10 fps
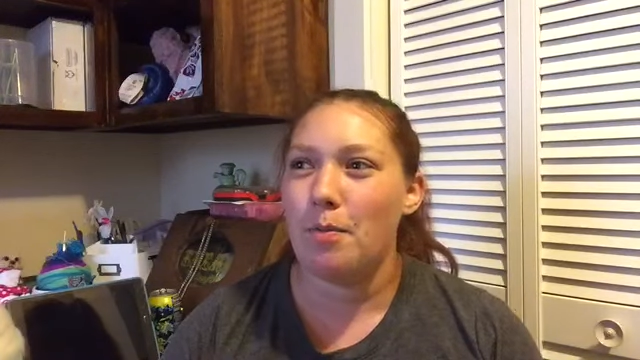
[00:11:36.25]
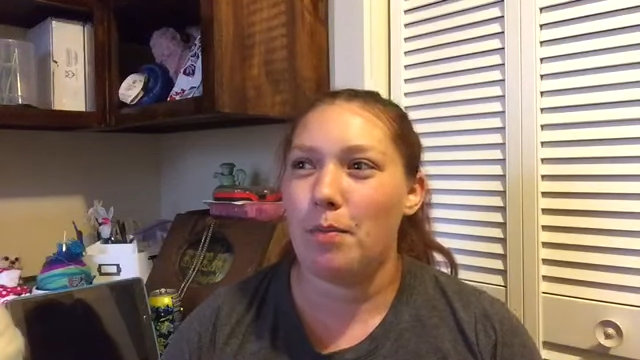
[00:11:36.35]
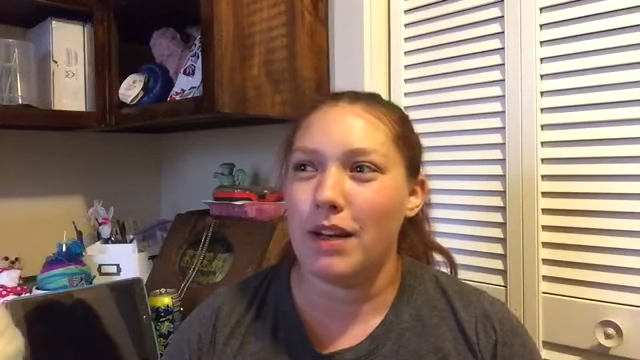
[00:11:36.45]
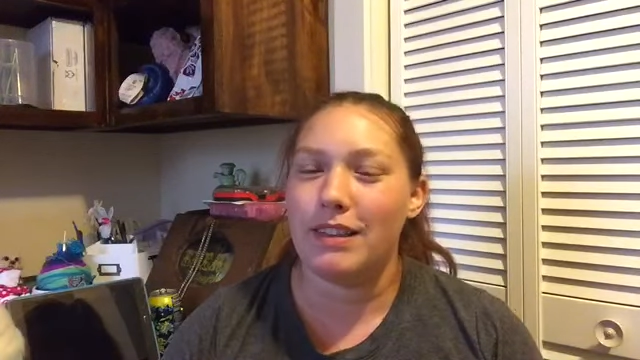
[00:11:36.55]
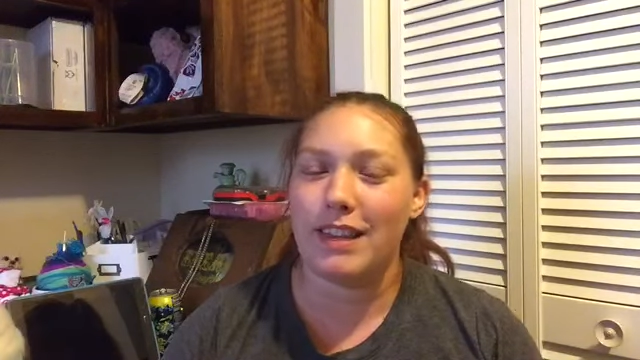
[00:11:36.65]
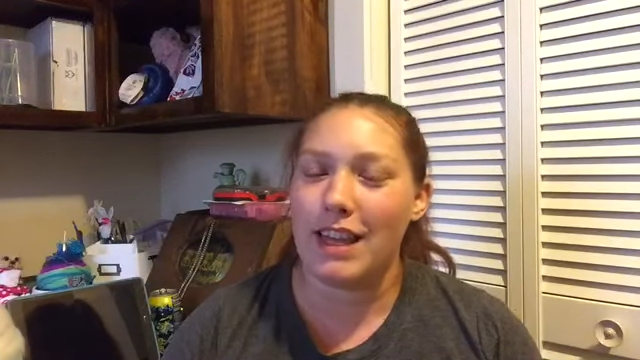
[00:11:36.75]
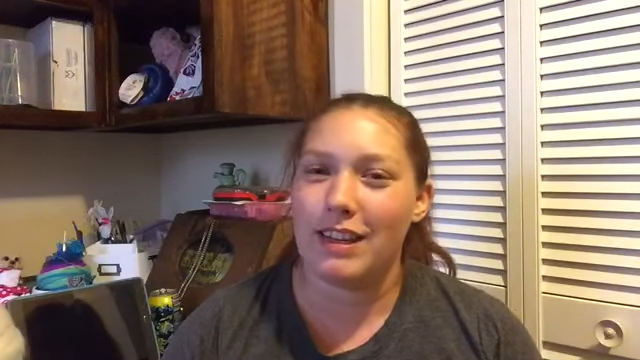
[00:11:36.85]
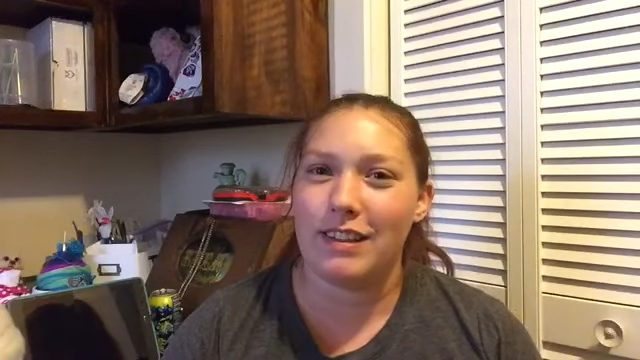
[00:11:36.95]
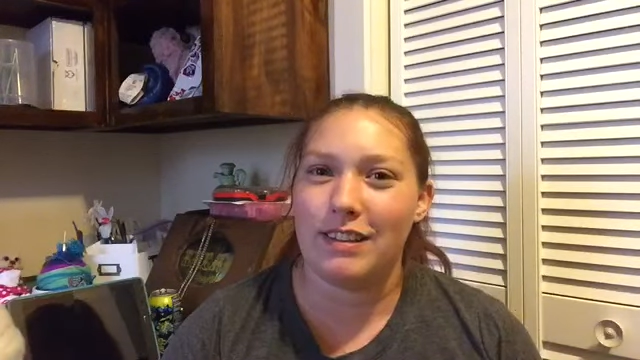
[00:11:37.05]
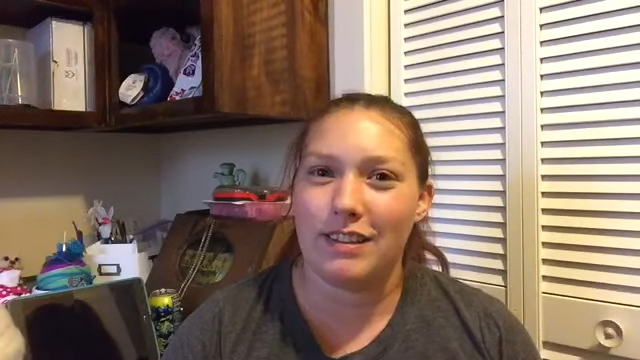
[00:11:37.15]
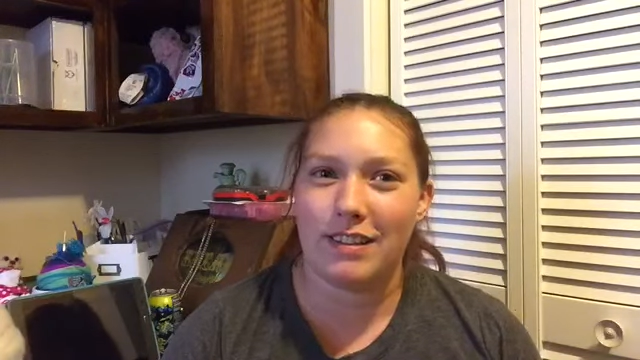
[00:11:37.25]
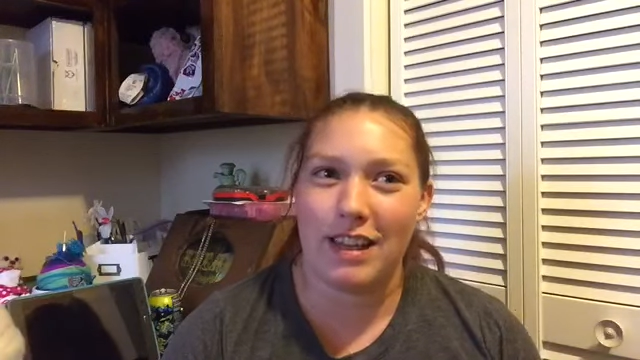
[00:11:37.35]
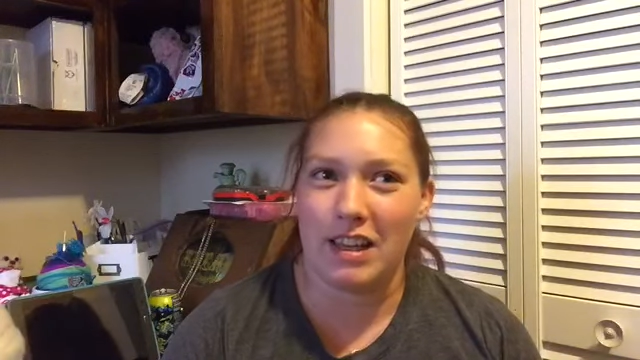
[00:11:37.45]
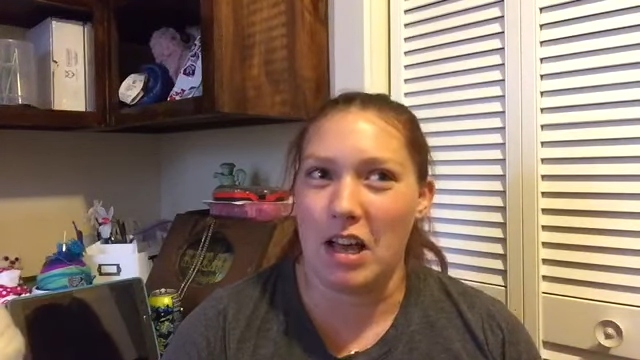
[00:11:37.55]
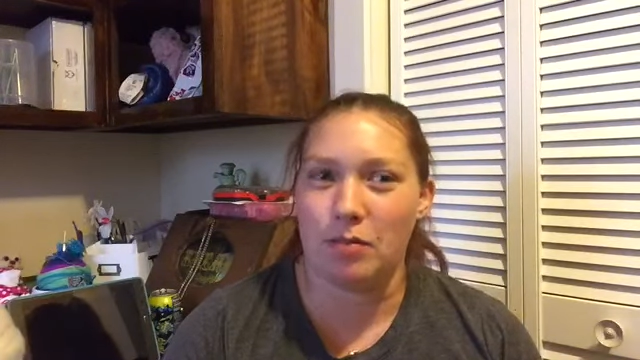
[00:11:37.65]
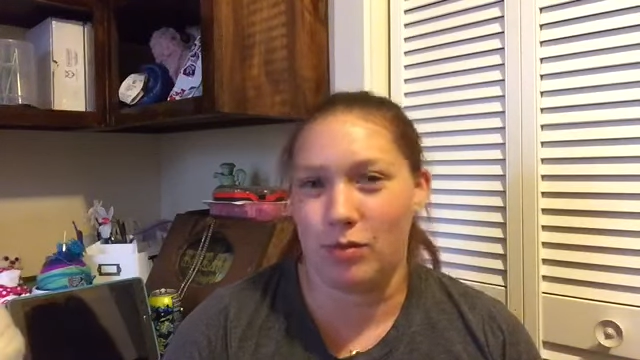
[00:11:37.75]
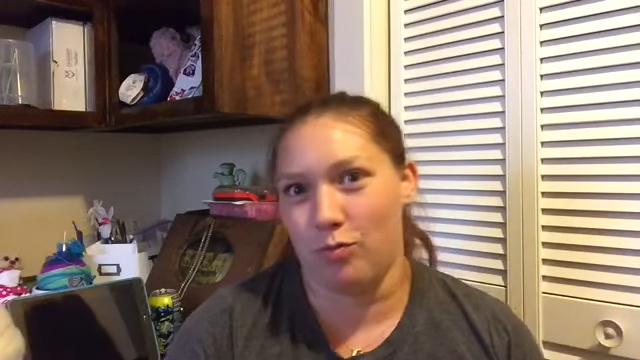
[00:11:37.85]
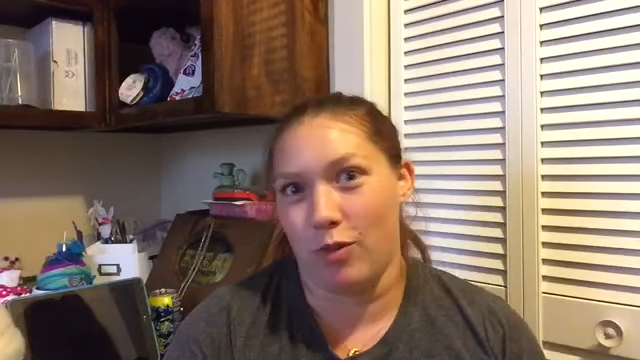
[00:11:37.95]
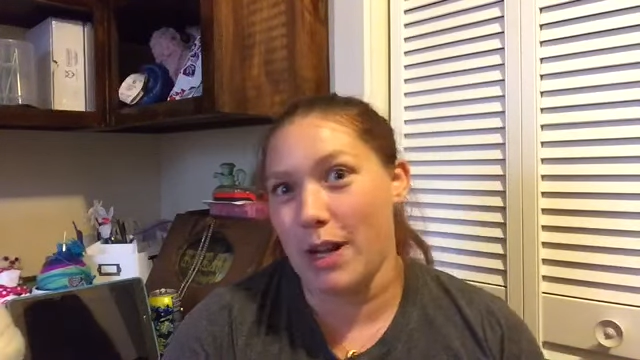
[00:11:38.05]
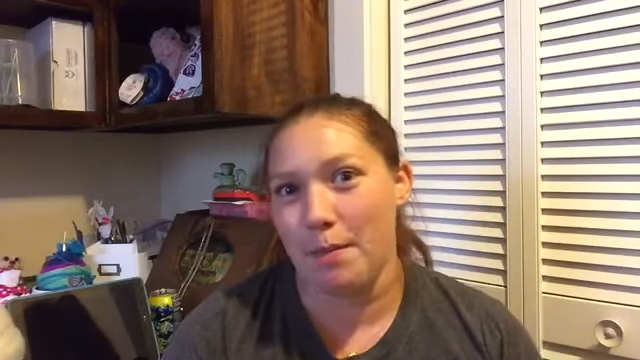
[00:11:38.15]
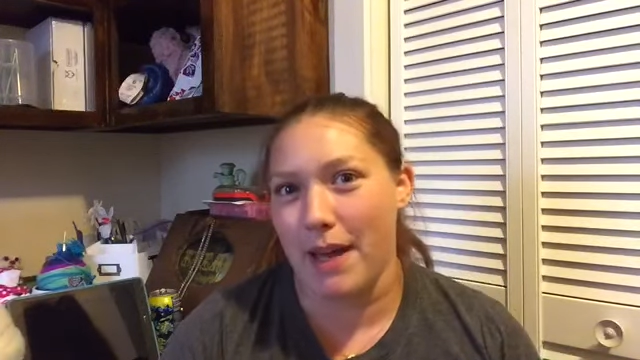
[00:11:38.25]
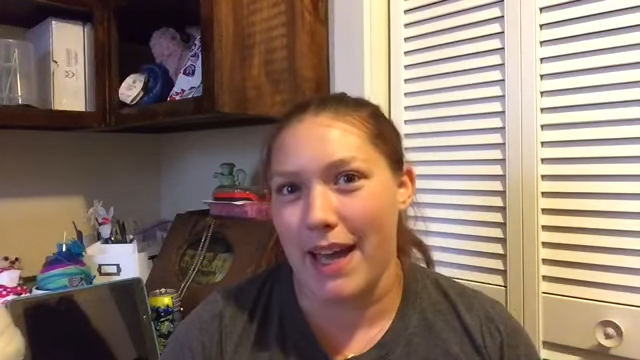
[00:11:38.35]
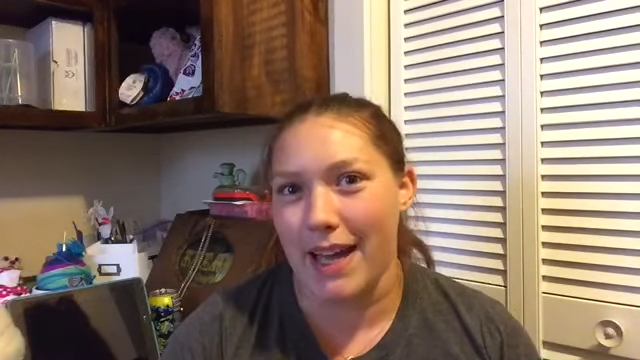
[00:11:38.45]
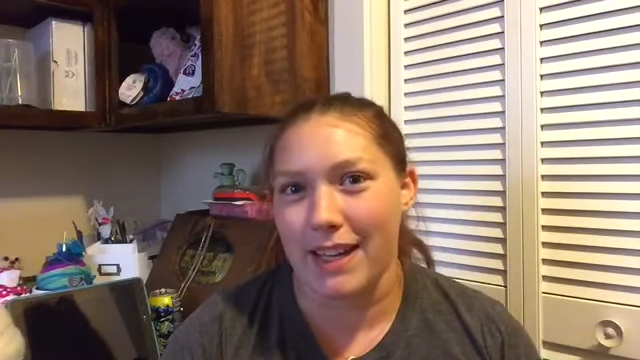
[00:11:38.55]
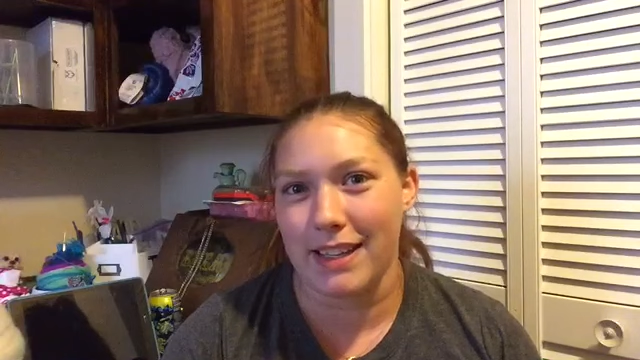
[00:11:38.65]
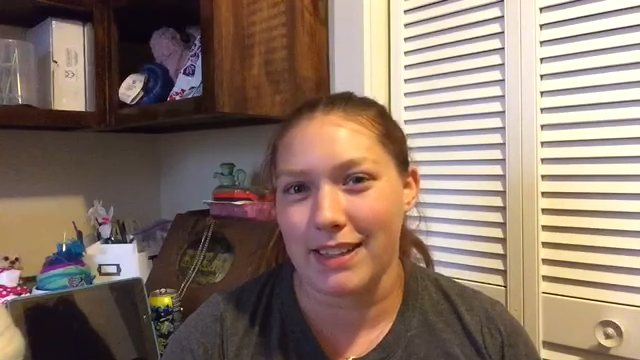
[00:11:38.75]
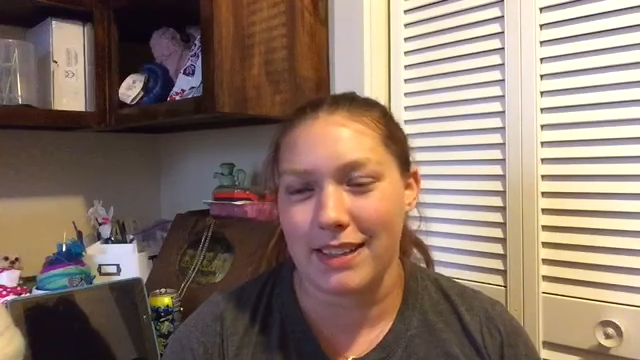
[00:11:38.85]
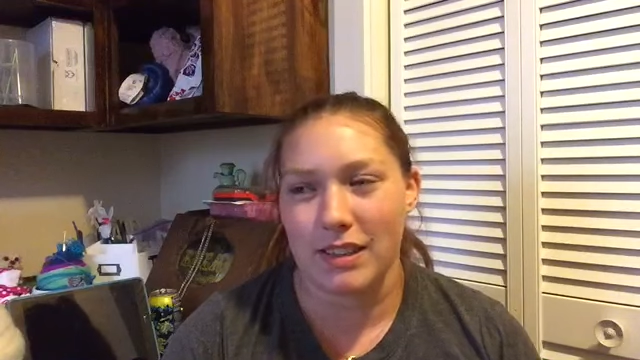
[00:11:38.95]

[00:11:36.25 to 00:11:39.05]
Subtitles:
but then it comes right back.